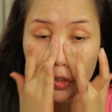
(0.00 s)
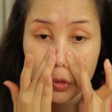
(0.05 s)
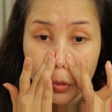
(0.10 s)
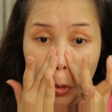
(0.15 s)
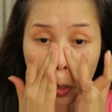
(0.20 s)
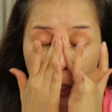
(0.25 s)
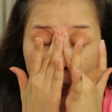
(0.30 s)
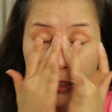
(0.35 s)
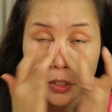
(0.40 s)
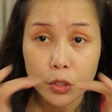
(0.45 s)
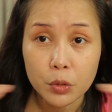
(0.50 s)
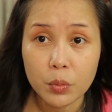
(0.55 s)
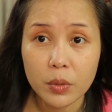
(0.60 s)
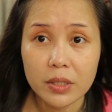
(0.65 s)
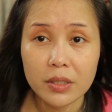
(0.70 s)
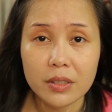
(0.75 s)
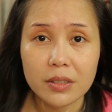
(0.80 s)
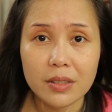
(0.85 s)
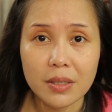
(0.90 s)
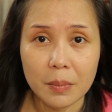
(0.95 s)
So I just
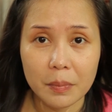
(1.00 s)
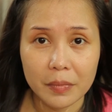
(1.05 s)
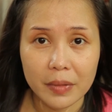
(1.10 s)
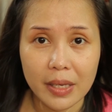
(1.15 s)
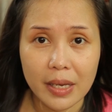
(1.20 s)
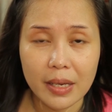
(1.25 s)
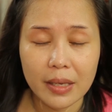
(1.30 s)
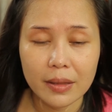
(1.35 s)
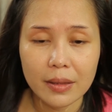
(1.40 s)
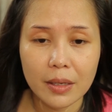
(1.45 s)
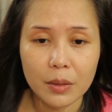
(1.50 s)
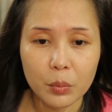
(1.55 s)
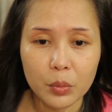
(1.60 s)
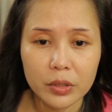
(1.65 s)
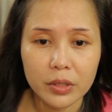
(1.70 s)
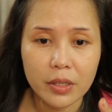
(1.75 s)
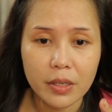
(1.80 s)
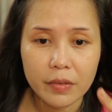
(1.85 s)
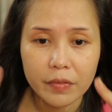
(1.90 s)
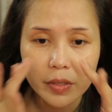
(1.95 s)
wanted something that
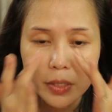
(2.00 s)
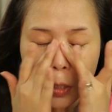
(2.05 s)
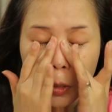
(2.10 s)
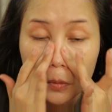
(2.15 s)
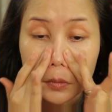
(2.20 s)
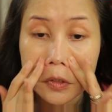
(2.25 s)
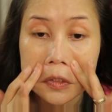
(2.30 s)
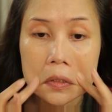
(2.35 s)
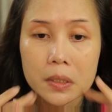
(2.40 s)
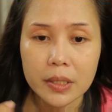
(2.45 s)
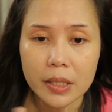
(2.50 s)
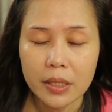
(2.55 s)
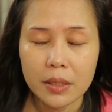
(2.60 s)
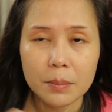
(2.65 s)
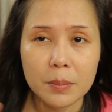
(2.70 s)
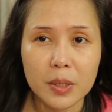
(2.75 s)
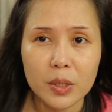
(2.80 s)
would even out the skin,